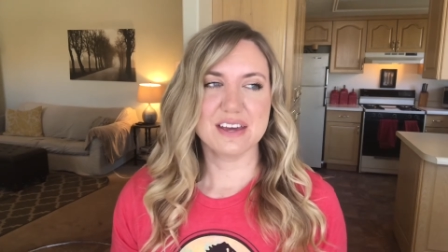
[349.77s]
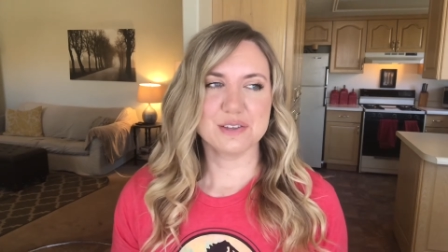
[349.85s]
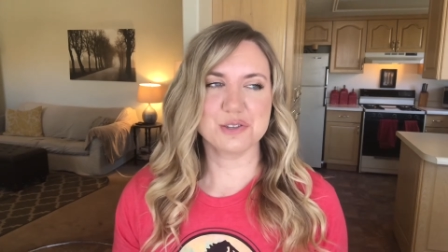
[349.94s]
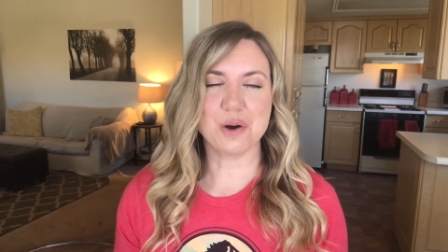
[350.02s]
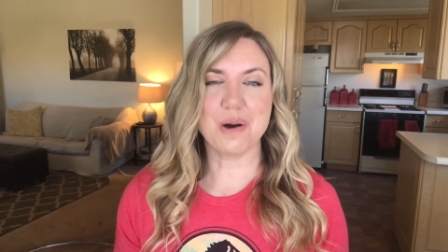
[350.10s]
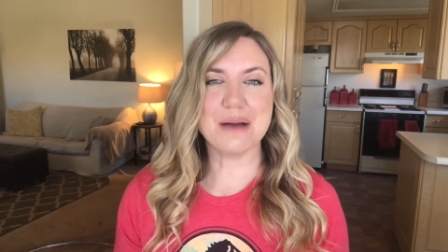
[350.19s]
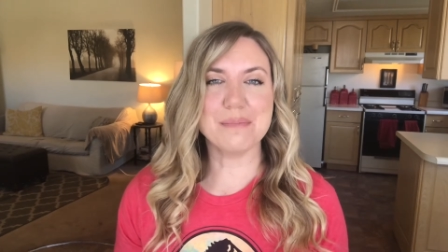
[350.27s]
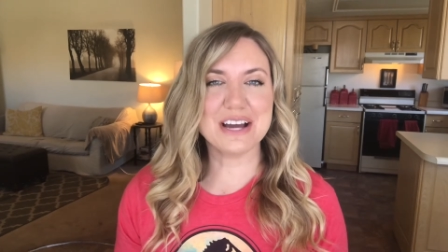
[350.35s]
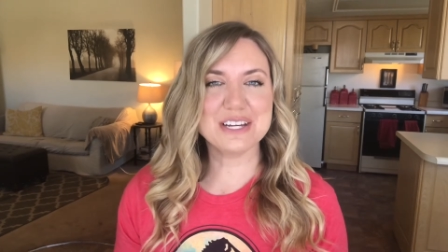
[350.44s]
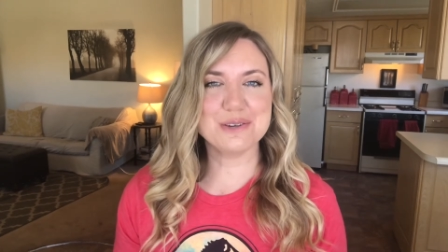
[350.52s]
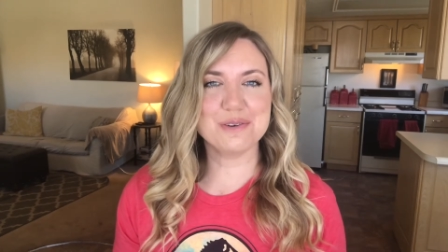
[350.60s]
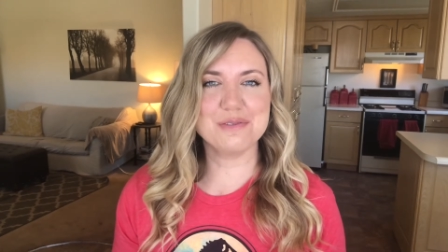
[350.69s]
So I
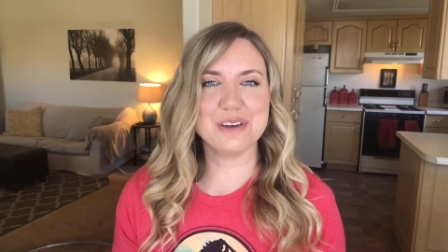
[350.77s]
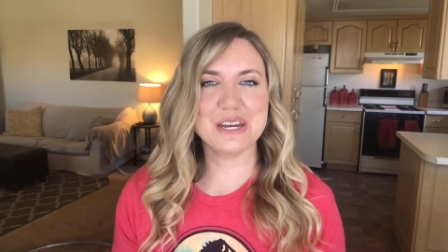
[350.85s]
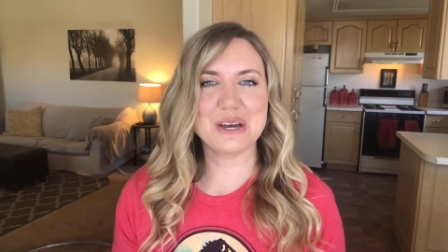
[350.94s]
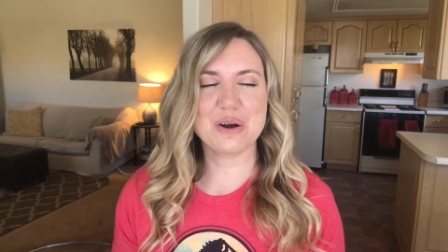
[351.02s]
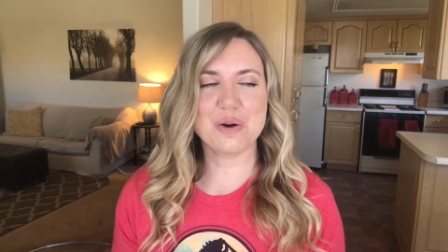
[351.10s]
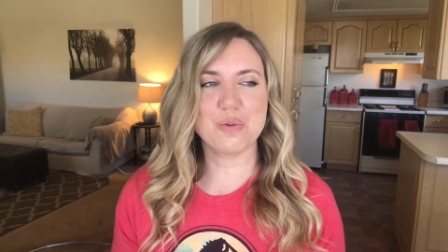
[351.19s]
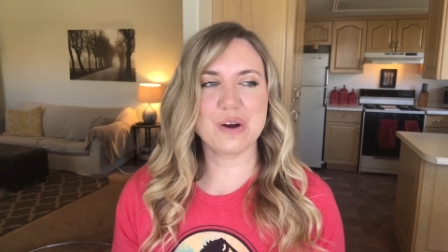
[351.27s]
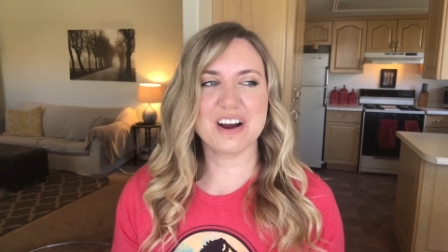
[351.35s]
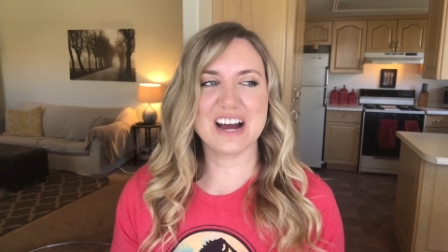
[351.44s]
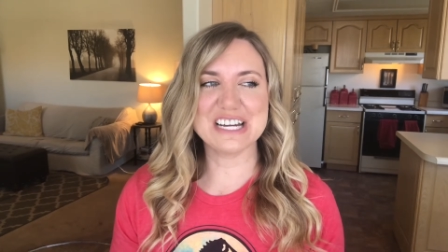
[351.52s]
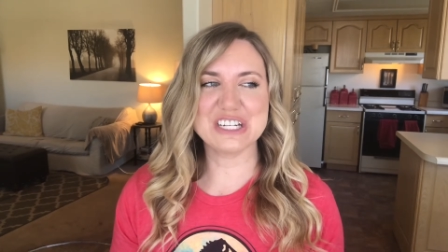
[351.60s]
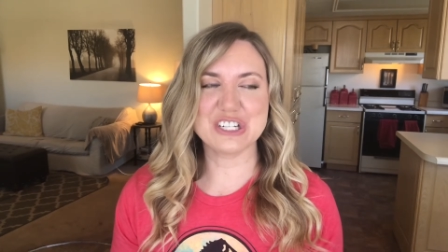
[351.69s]
might do a video where
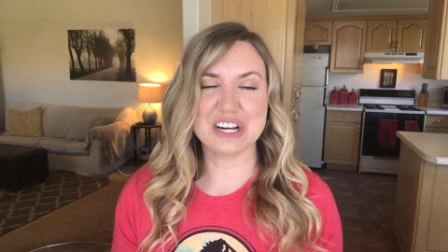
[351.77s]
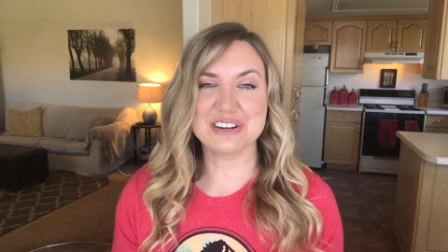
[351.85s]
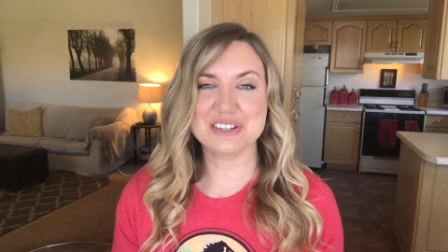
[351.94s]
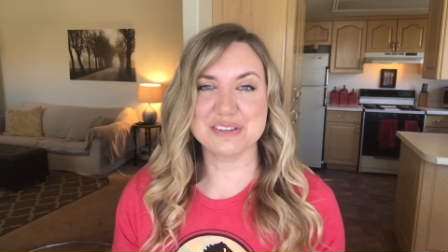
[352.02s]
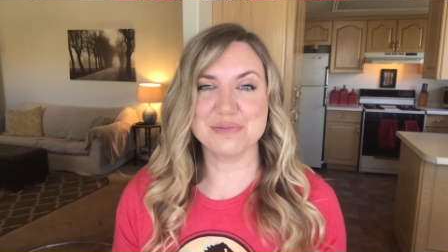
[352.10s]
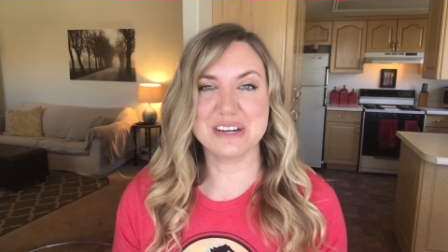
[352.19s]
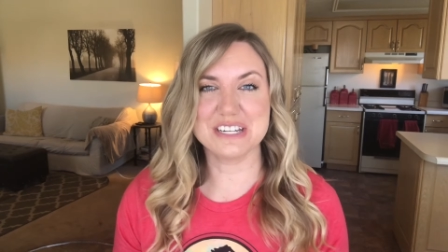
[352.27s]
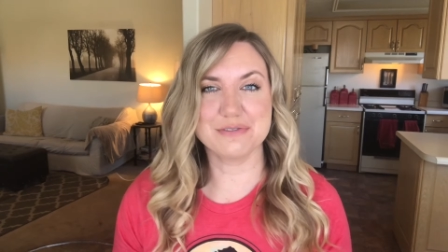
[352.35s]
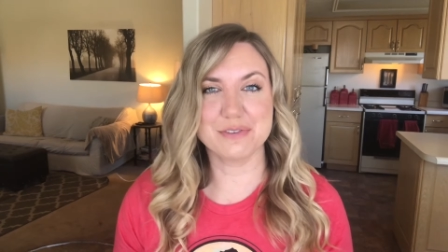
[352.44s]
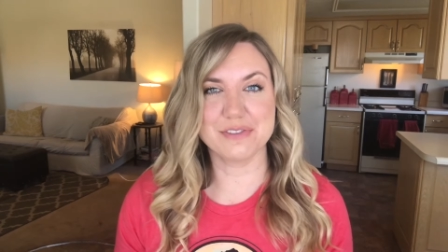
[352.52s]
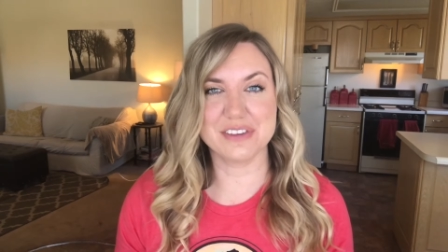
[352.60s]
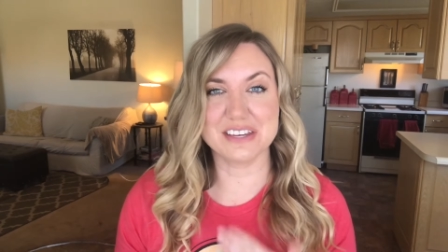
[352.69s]
I share some of my
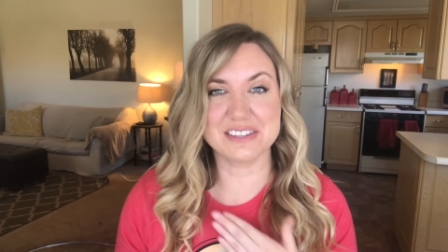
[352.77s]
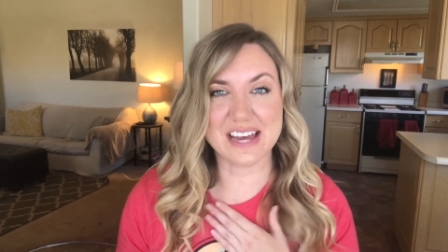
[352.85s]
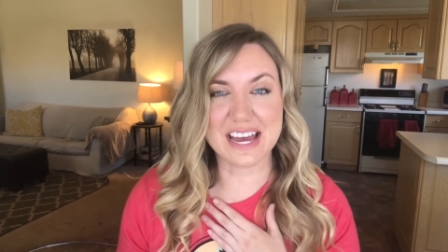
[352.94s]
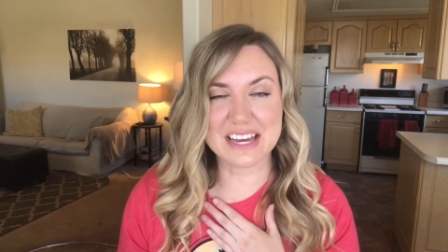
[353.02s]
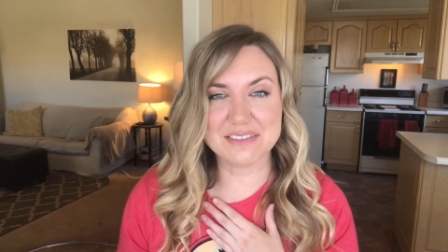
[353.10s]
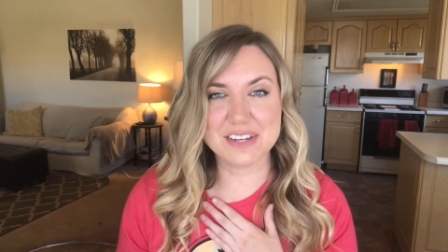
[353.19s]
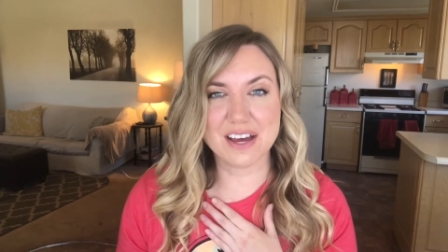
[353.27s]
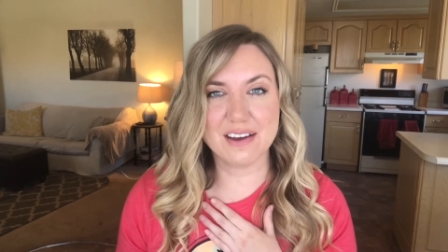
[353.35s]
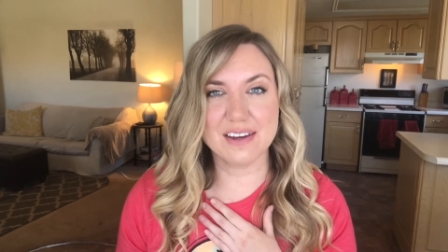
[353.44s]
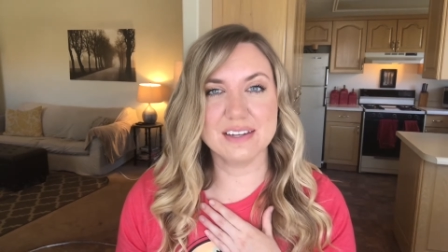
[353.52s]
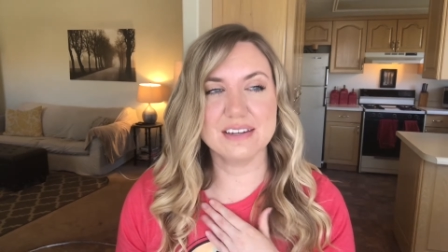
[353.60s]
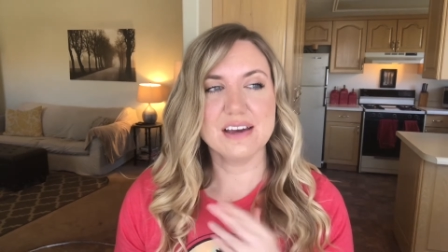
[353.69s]
different things I have
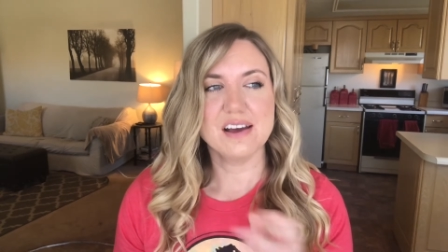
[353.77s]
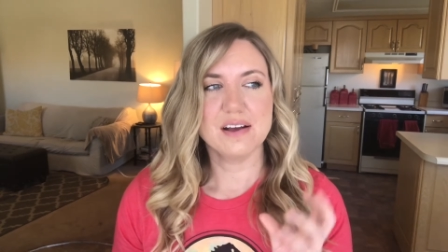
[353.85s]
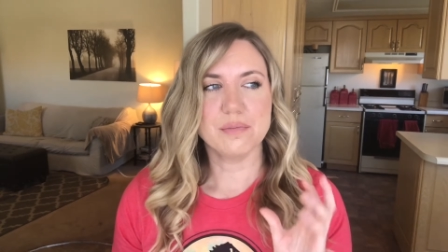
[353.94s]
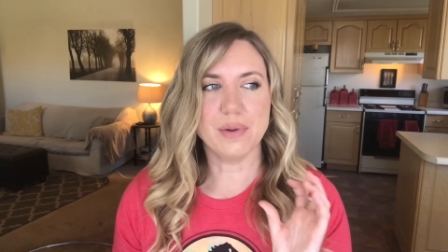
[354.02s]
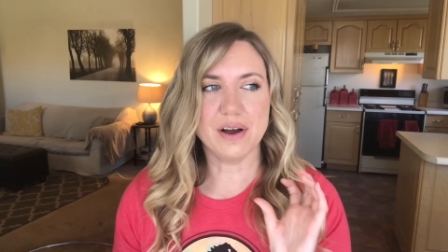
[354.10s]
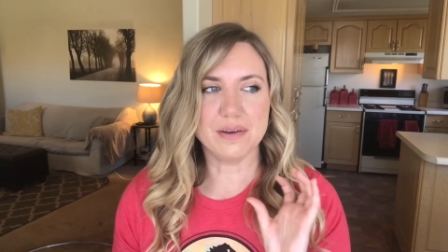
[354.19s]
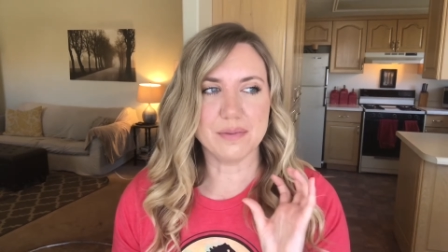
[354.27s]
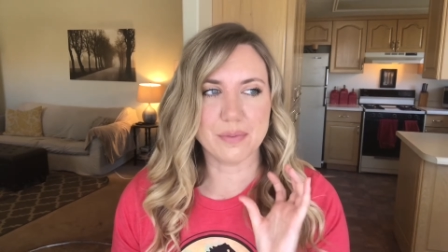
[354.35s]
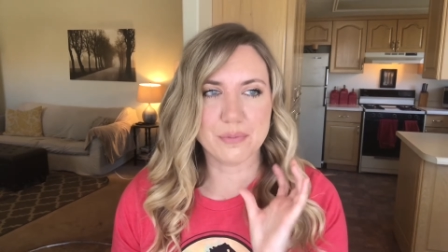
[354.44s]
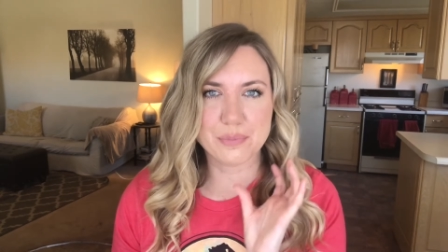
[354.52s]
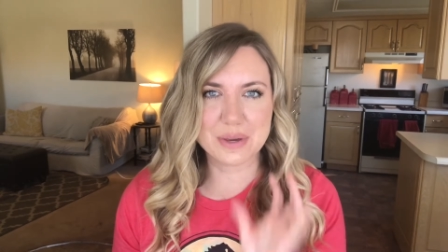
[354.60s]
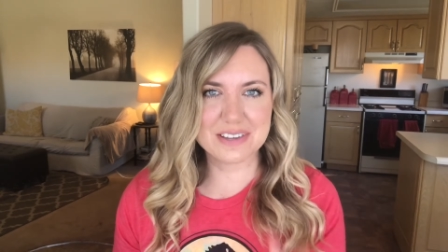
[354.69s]
done,
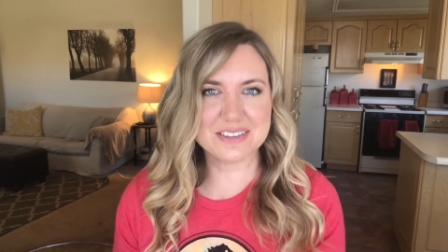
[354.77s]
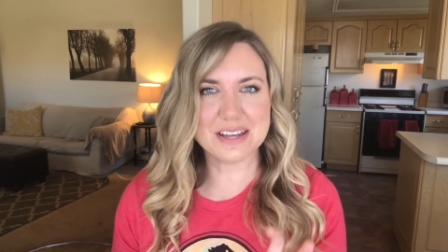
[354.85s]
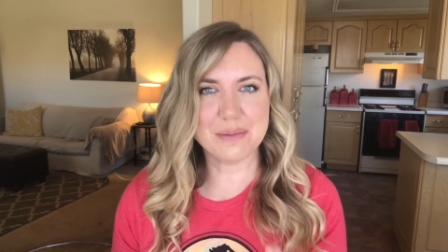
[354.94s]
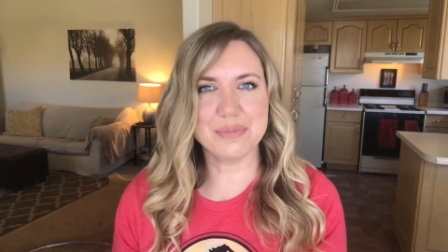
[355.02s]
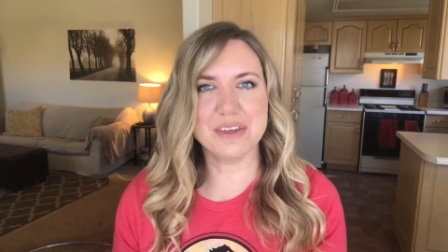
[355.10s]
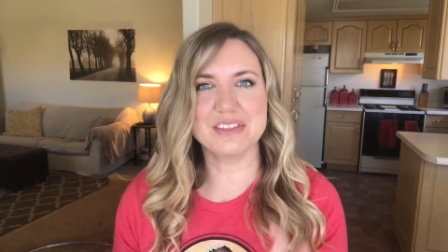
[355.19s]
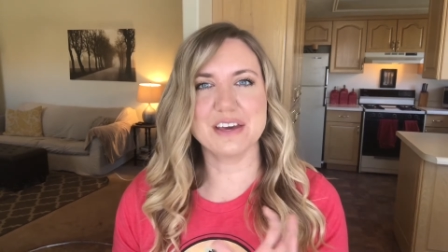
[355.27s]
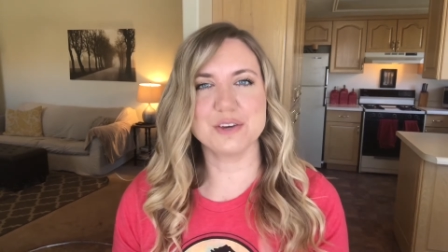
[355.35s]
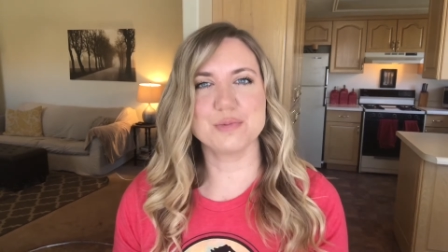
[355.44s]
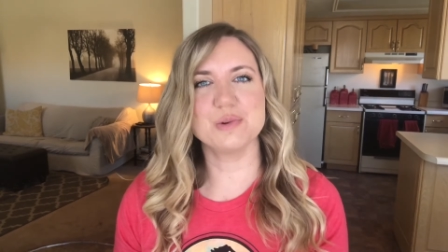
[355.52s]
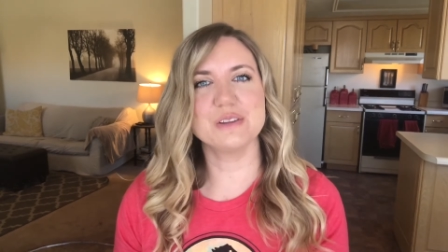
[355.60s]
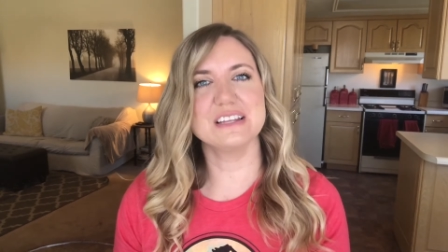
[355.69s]
but pick something that
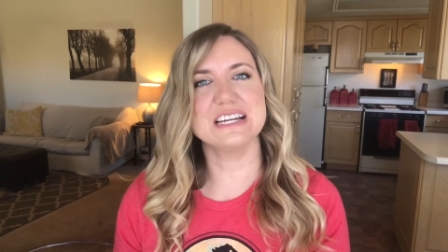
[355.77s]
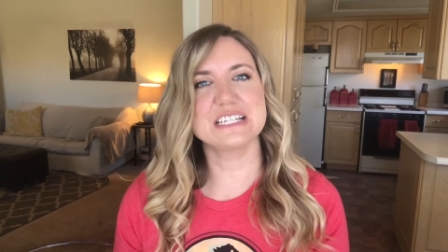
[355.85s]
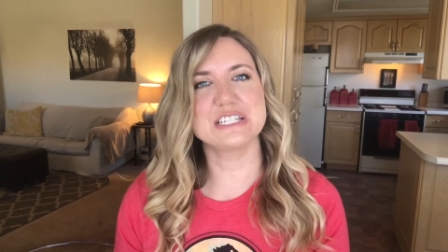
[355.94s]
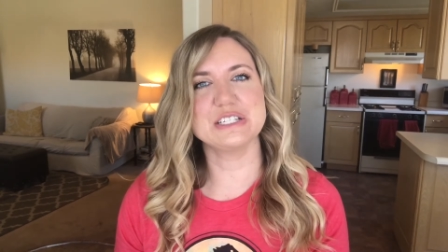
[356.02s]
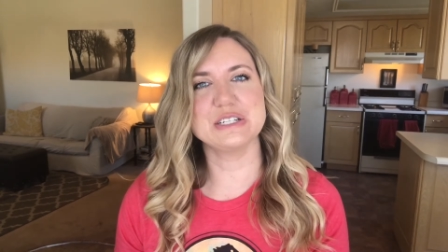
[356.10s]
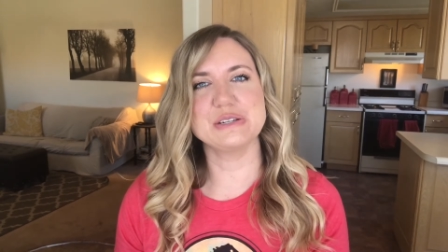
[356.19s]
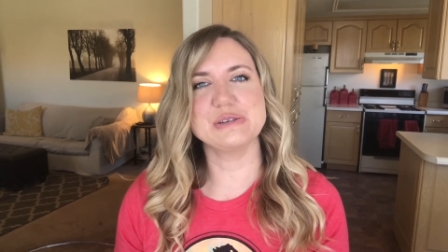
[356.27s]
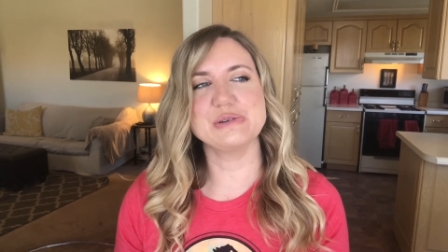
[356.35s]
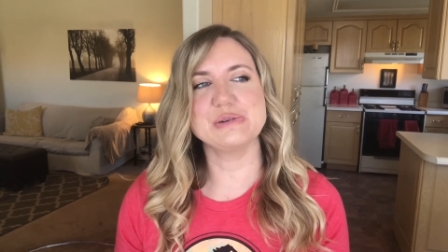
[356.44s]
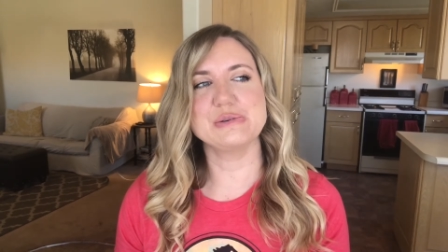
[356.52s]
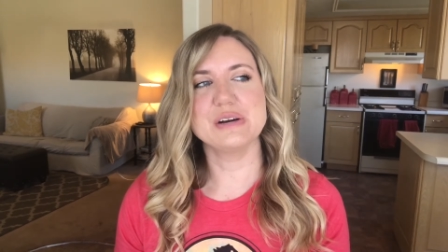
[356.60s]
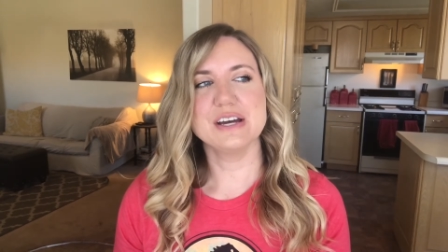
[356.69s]
you really like to
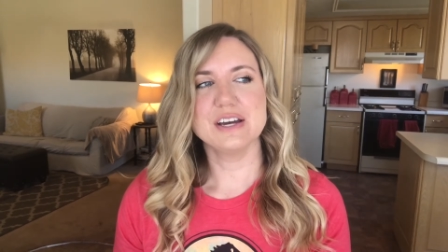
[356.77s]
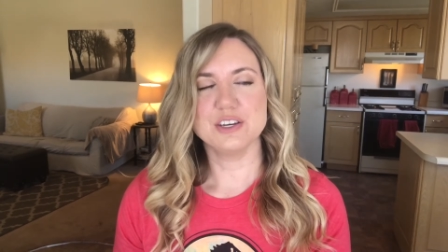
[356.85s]
do.